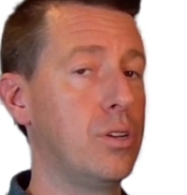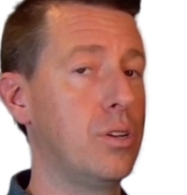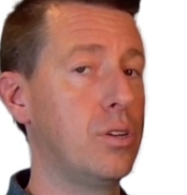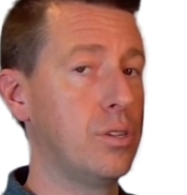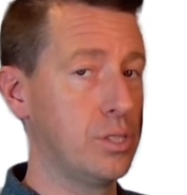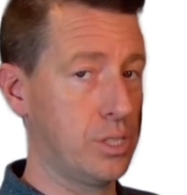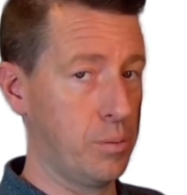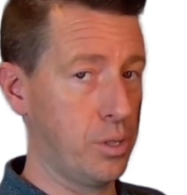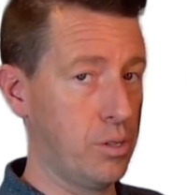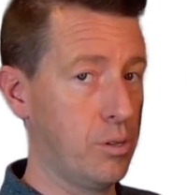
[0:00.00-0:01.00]

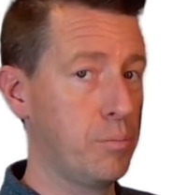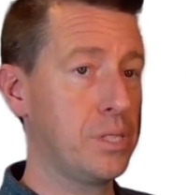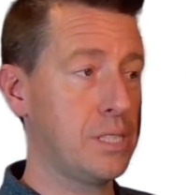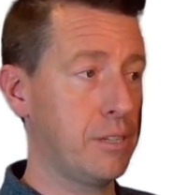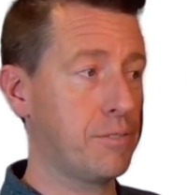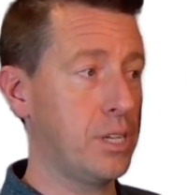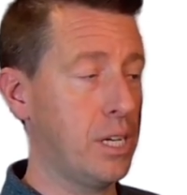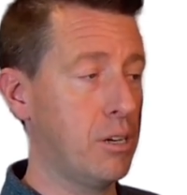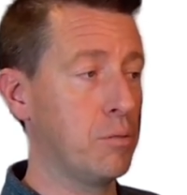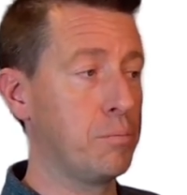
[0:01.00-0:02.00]
Similar, but different
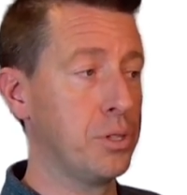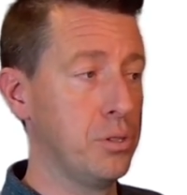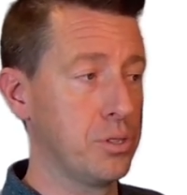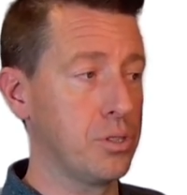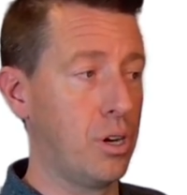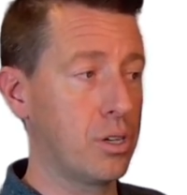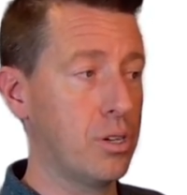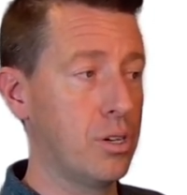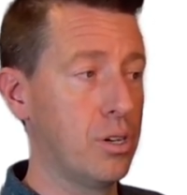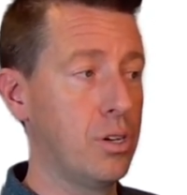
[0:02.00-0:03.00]
here. The blue's
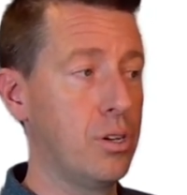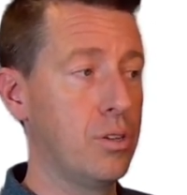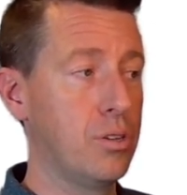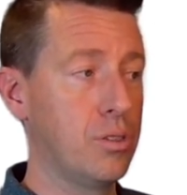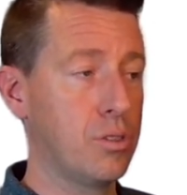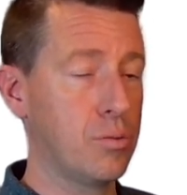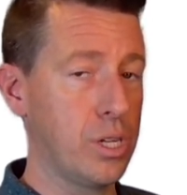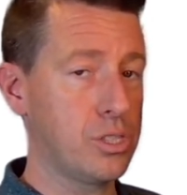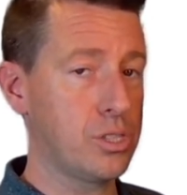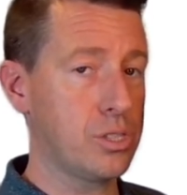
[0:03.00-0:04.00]
longer, the
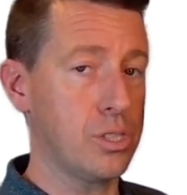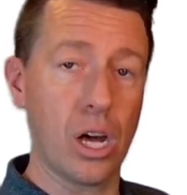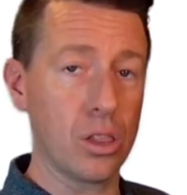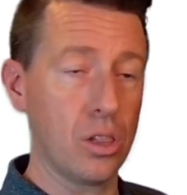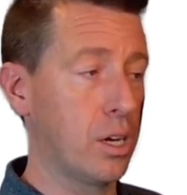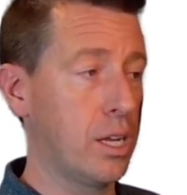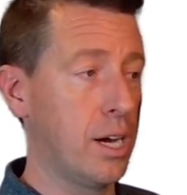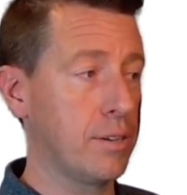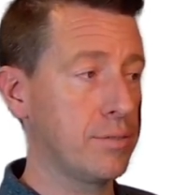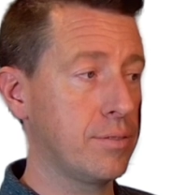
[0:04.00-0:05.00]
red's not long
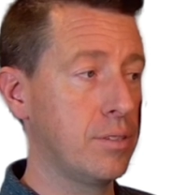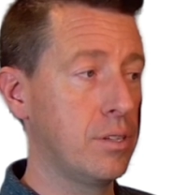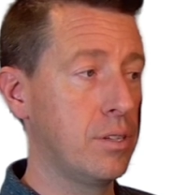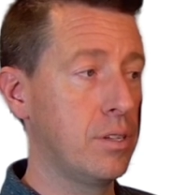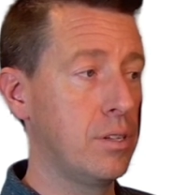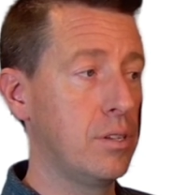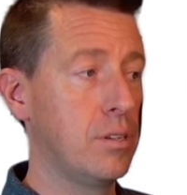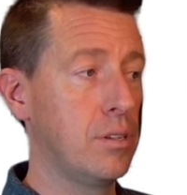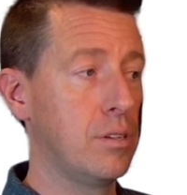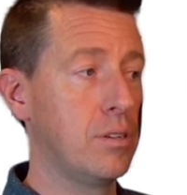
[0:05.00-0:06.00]
enough.
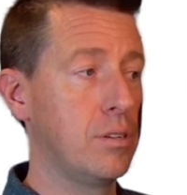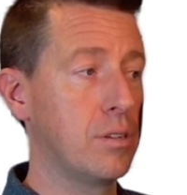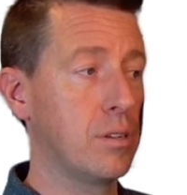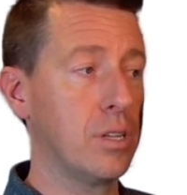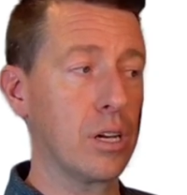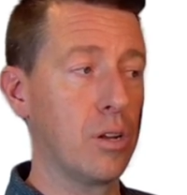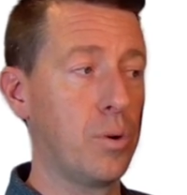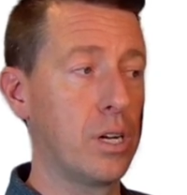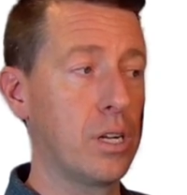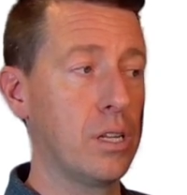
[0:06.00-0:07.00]
Click on
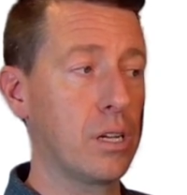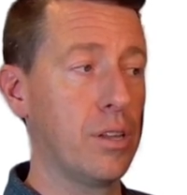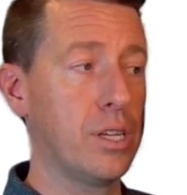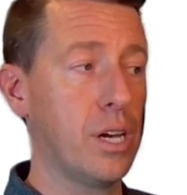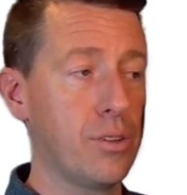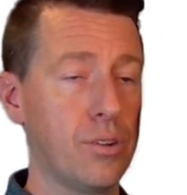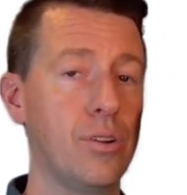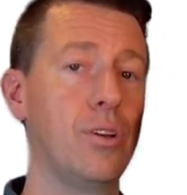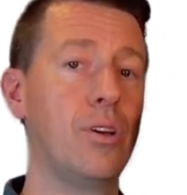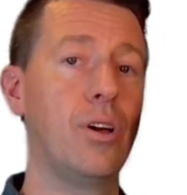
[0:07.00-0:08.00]
one, click on the other,
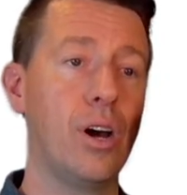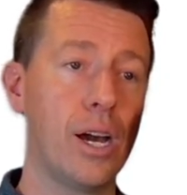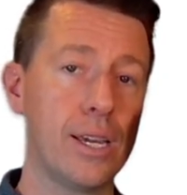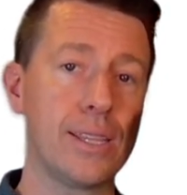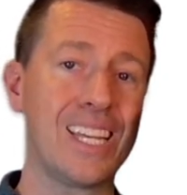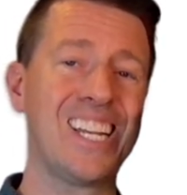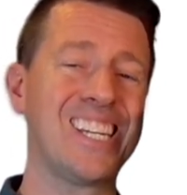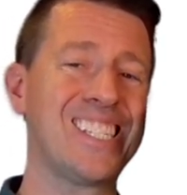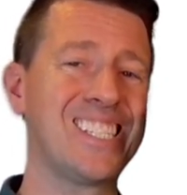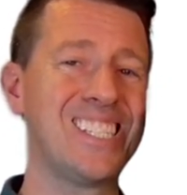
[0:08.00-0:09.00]
I get that
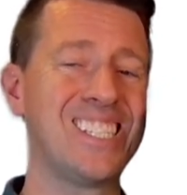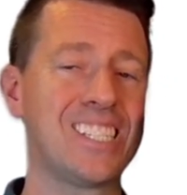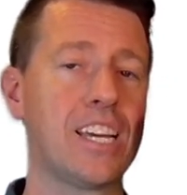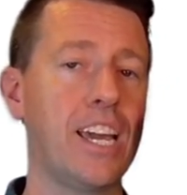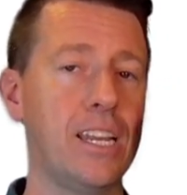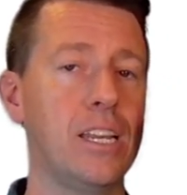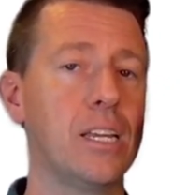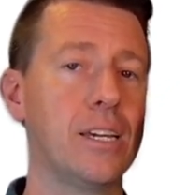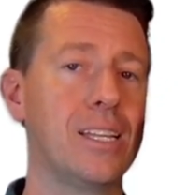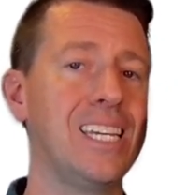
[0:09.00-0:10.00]
nice, tight,
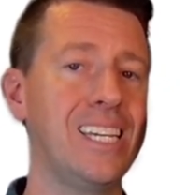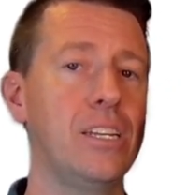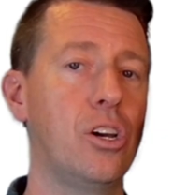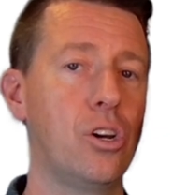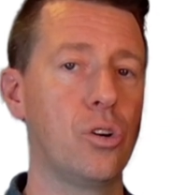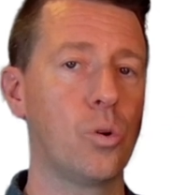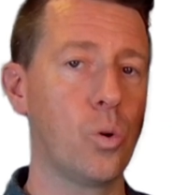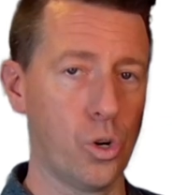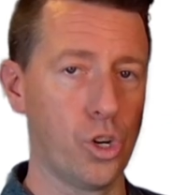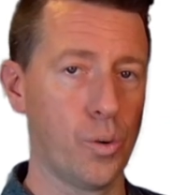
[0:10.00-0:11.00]
clean corner.